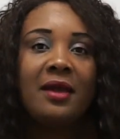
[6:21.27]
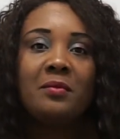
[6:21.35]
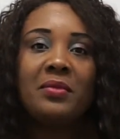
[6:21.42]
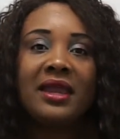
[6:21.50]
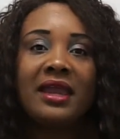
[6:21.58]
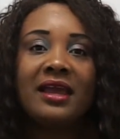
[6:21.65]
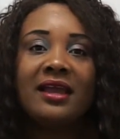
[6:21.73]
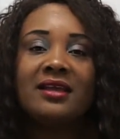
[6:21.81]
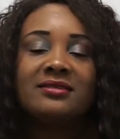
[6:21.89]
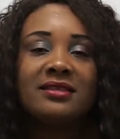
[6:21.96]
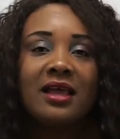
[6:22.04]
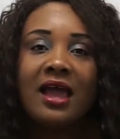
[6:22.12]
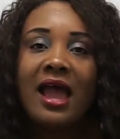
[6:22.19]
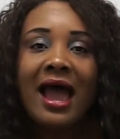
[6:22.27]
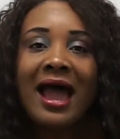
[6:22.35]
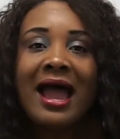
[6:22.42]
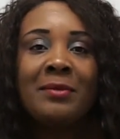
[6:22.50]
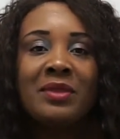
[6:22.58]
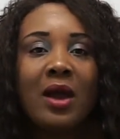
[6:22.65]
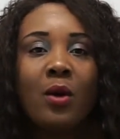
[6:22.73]
because
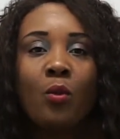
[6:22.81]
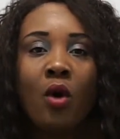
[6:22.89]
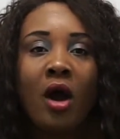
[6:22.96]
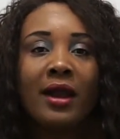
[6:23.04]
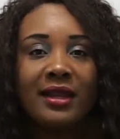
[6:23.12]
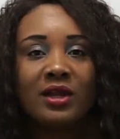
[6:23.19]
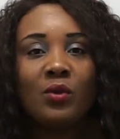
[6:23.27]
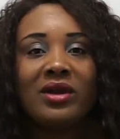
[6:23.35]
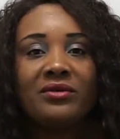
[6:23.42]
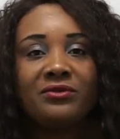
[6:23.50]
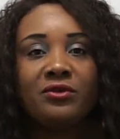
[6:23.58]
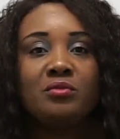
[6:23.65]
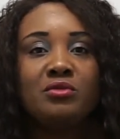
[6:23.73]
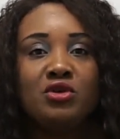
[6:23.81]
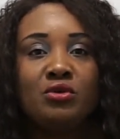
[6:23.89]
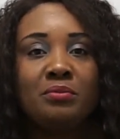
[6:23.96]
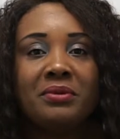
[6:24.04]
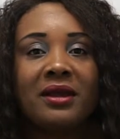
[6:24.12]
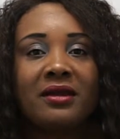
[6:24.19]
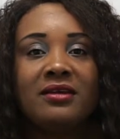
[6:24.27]
I'm not walking away from you
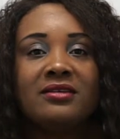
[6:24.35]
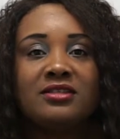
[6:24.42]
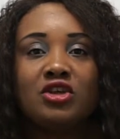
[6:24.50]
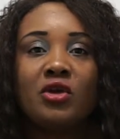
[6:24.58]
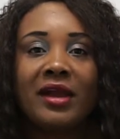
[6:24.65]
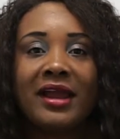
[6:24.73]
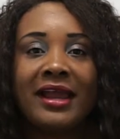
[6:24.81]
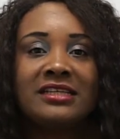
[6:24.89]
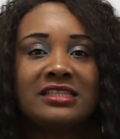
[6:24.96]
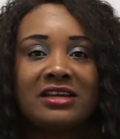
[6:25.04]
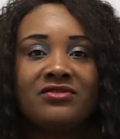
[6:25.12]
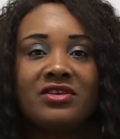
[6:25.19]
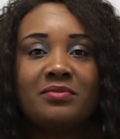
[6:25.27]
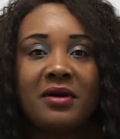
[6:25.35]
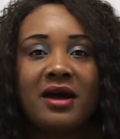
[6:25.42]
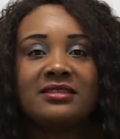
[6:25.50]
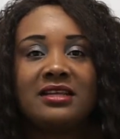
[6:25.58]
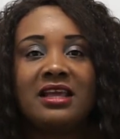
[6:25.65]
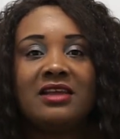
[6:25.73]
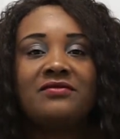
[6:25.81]
because you're HIV
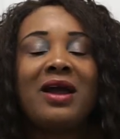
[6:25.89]
positive.